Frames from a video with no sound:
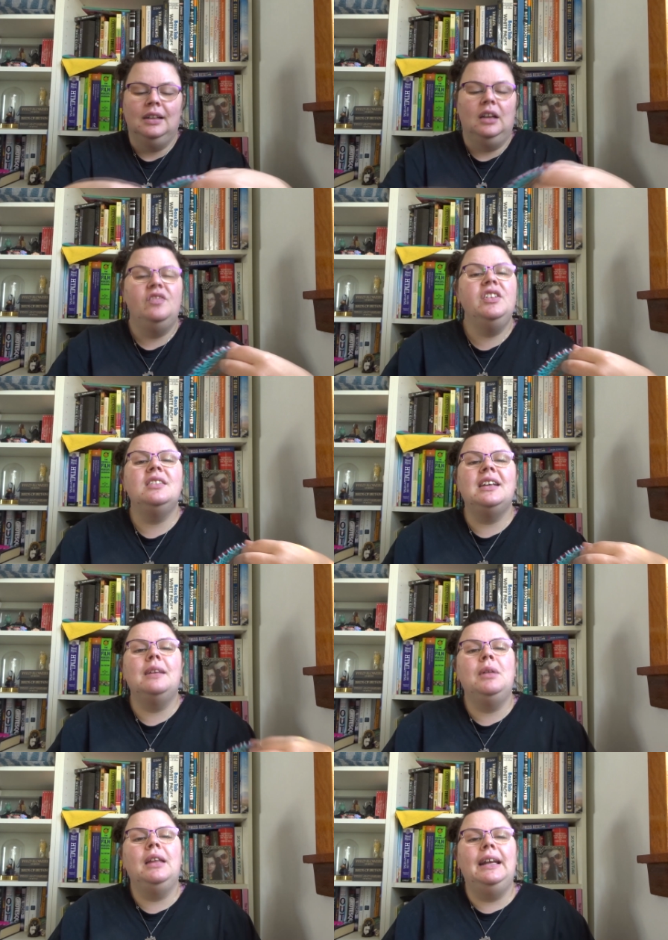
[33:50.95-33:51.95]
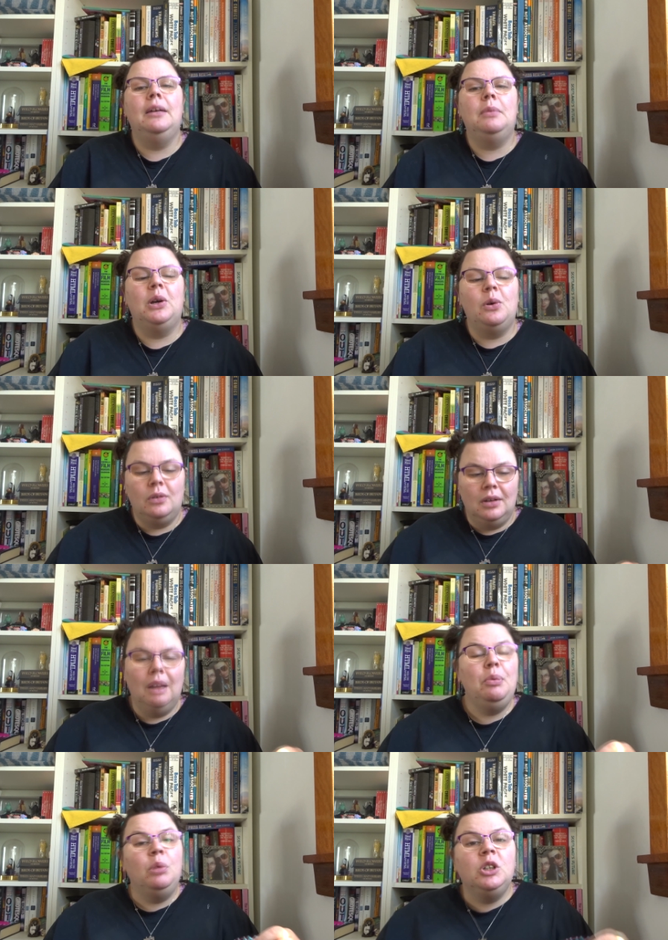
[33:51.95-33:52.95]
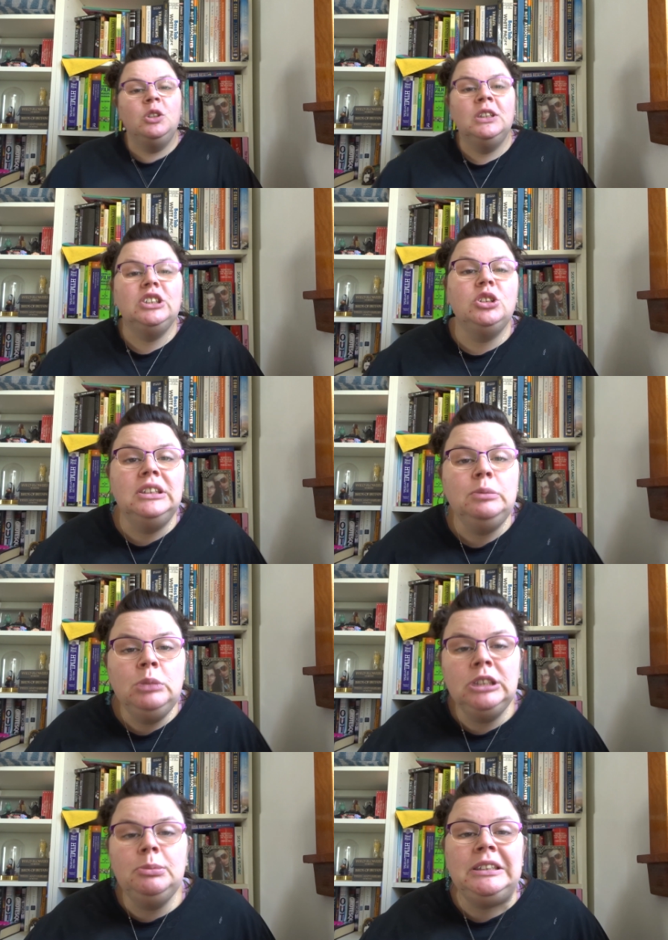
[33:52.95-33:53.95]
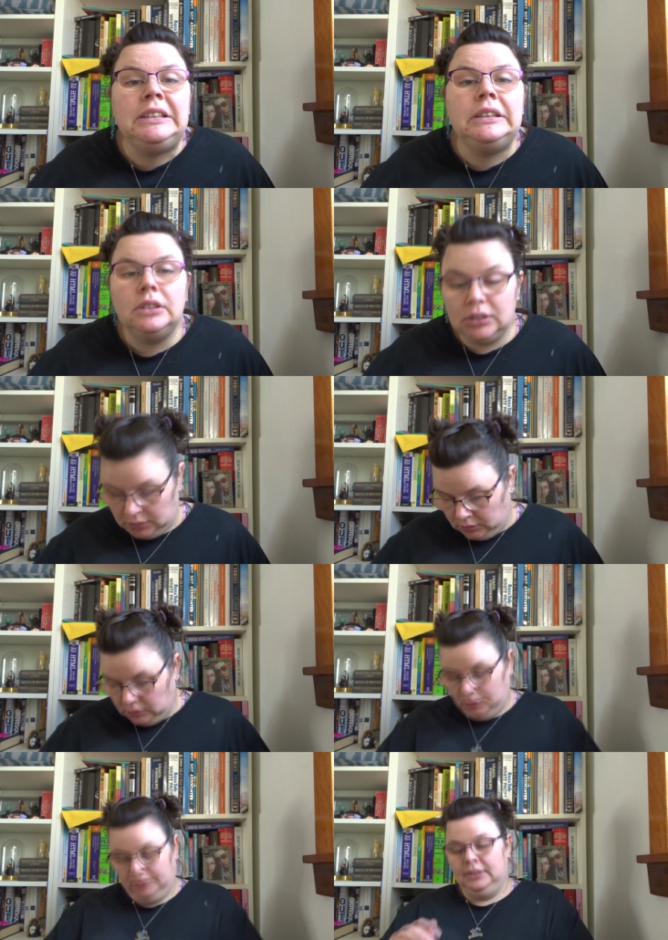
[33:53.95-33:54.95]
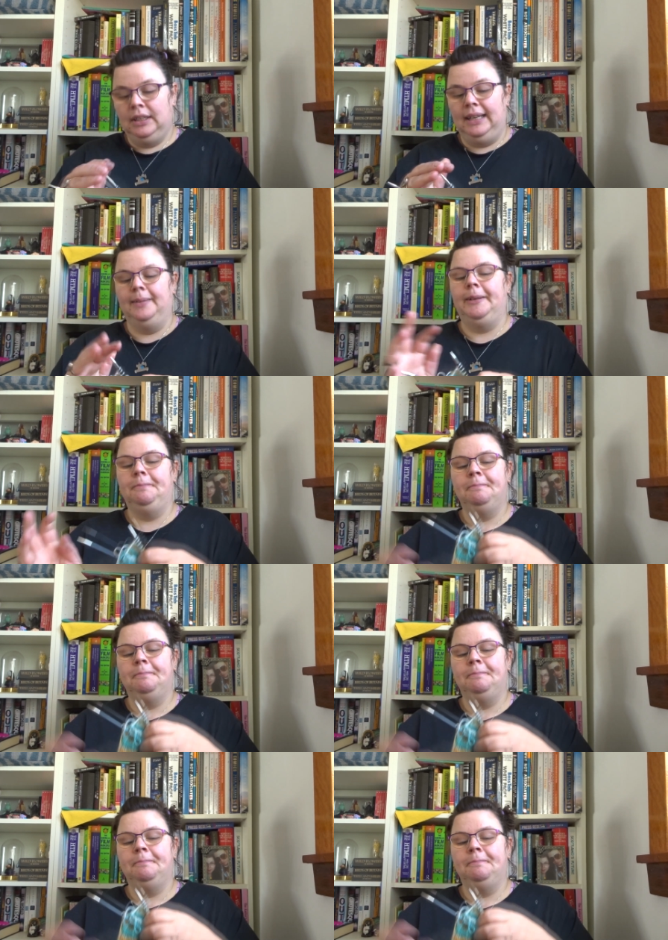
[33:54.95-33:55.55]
Feels like a millennium ago. I've been working on that cotton on it. Anyway.